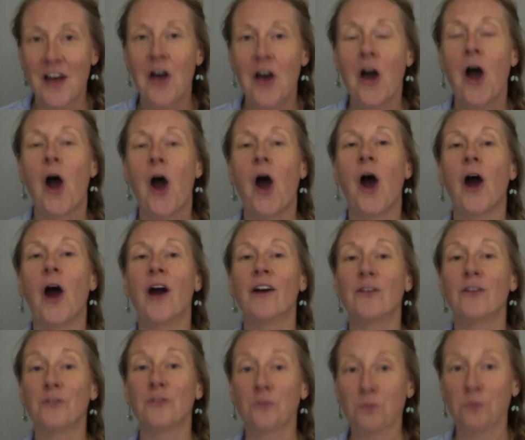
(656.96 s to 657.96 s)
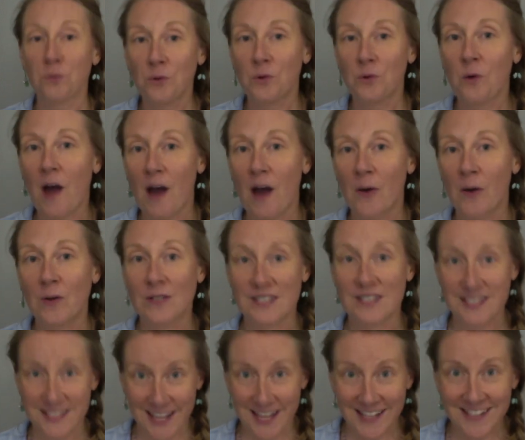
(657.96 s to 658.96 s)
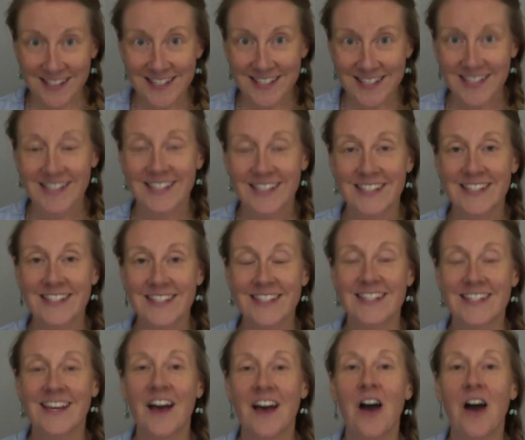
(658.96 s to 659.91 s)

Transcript: are through our senses,